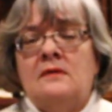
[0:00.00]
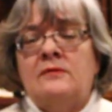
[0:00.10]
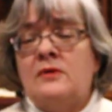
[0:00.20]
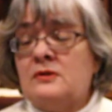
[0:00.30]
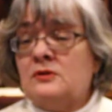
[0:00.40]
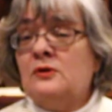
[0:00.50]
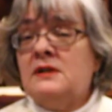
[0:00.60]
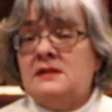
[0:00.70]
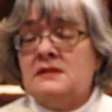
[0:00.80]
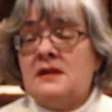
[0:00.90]
For those
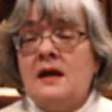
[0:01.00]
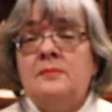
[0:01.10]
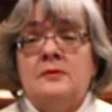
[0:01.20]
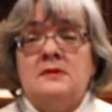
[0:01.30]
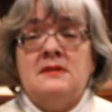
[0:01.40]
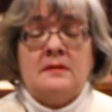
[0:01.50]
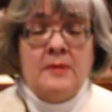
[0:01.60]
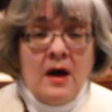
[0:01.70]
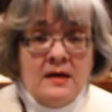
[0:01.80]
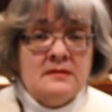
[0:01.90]
early disciples and
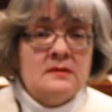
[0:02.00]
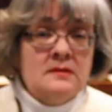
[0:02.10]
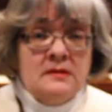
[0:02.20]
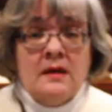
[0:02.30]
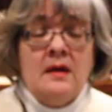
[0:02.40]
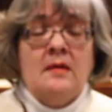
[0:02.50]
apostles,